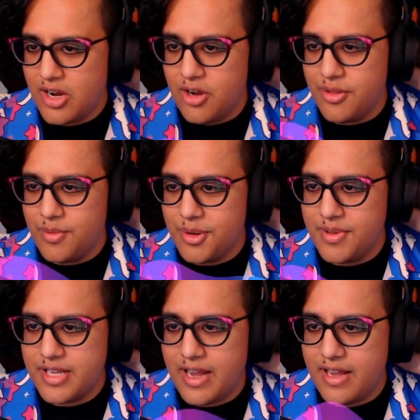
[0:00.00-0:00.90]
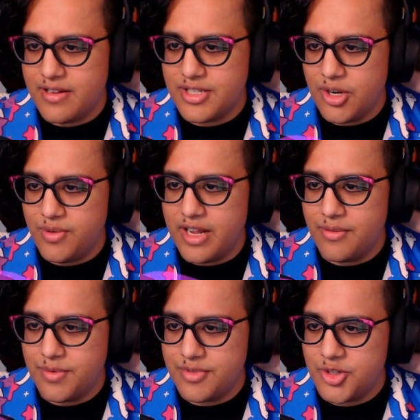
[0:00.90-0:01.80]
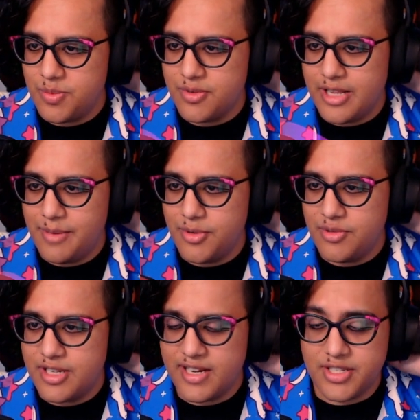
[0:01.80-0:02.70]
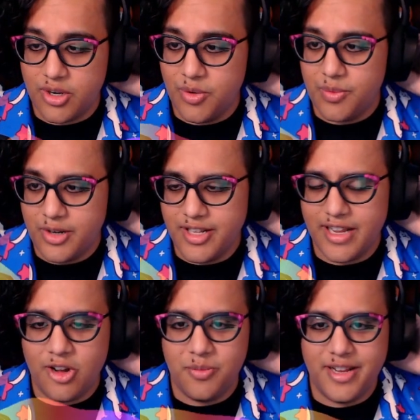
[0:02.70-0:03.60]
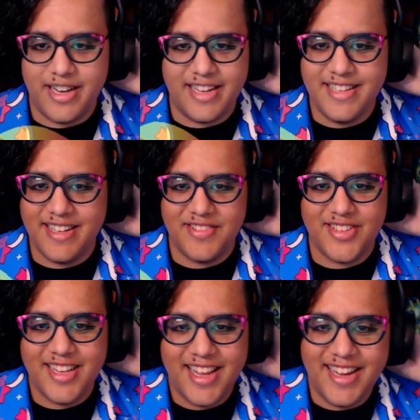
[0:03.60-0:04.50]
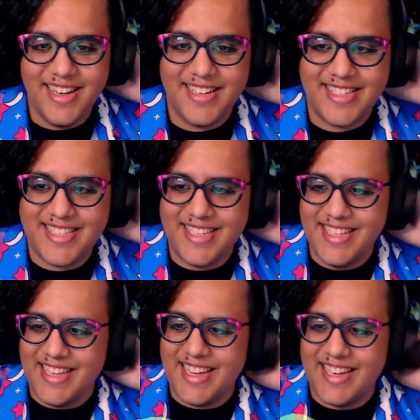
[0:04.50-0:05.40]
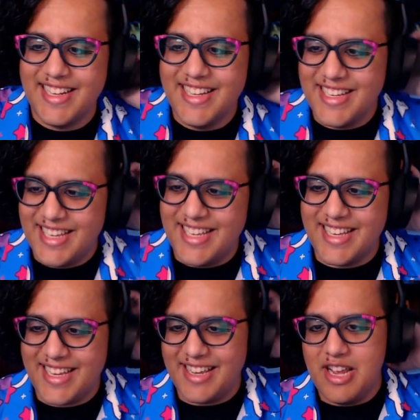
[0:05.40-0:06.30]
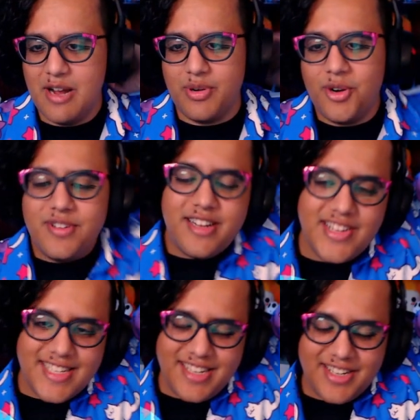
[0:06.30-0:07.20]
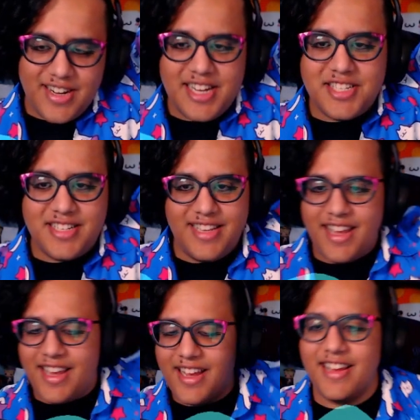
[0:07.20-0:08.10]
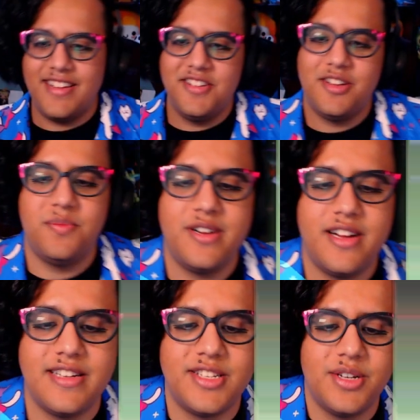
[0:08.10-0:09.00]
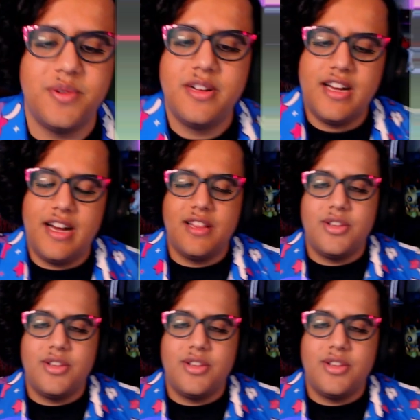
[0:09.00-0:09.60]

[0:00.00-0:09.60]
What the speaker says: Oh, the one with Toad had super light blue text. Oh, really? Oh man, I didn't see that. Pronouns integration, yeah. Oh my god. So I